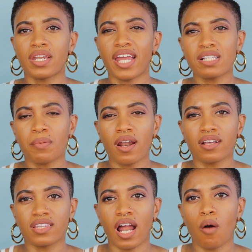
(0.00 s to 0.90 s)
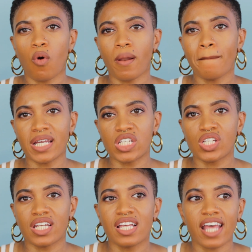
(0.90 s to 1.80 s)
the next product that I want to
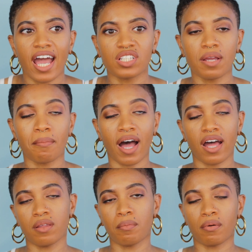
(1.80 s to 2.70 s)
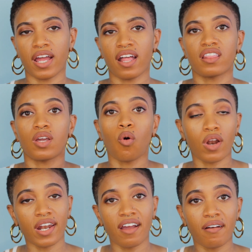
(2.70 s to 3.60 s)
mention is actually by the brand The
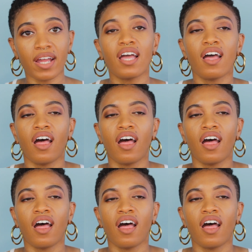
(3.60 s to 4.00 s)
Ordinary.